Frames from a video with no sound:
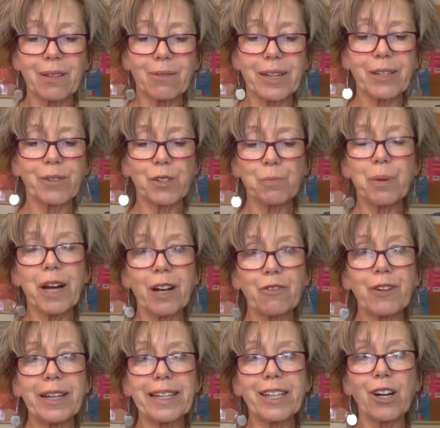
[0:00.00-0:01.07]
when it was
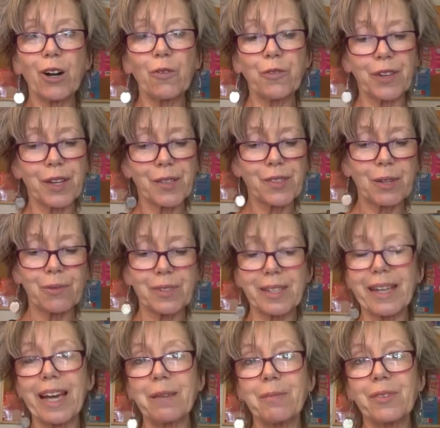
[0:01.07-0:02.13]
perfectly obvious it was
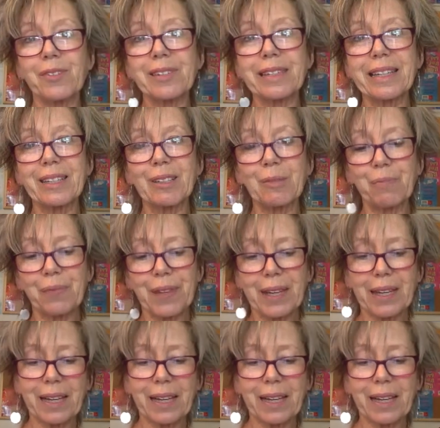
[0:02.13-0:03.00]
a game of skill.